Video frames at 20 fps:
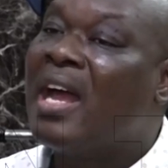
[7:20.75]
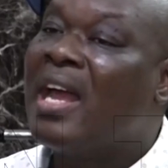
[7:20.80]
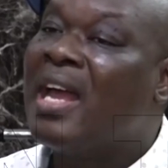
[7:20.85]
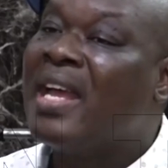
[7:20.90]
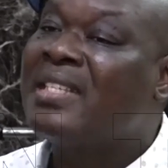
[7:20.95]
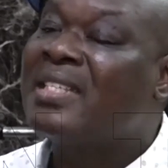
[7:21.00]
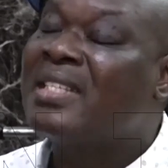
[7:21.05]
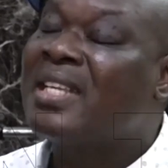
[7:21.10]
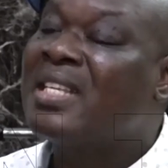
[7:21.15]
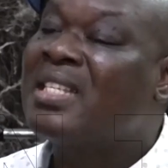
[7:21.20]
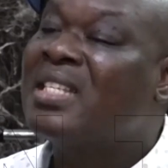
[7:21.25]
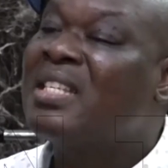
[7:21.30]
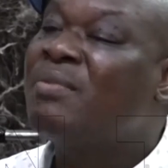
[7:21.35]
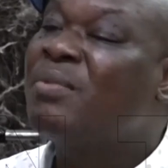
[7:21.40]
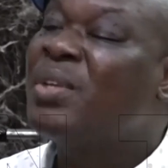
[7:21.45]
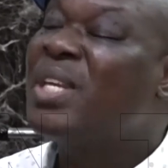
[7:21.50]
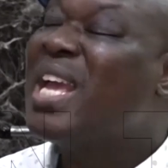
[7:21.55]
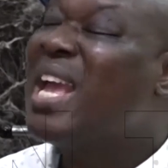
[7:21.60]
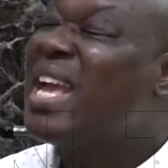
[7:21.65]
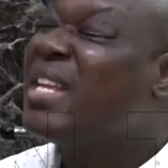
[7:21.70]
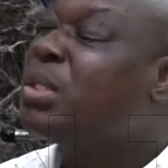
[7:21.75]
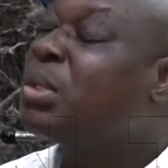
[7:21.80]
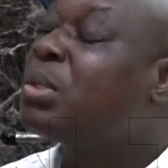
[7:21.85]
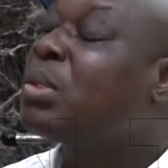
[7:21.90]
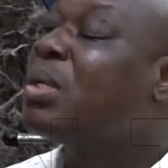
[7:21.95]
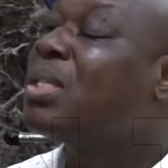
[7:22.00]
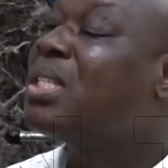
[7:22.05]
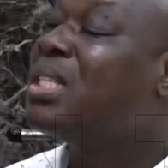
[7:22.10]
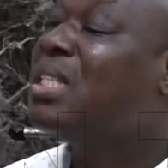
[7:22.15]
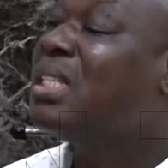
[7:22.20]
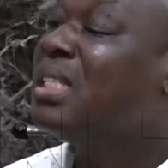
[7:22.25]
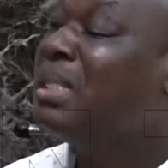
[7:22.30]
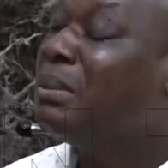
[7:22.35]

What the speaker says: excessively extorting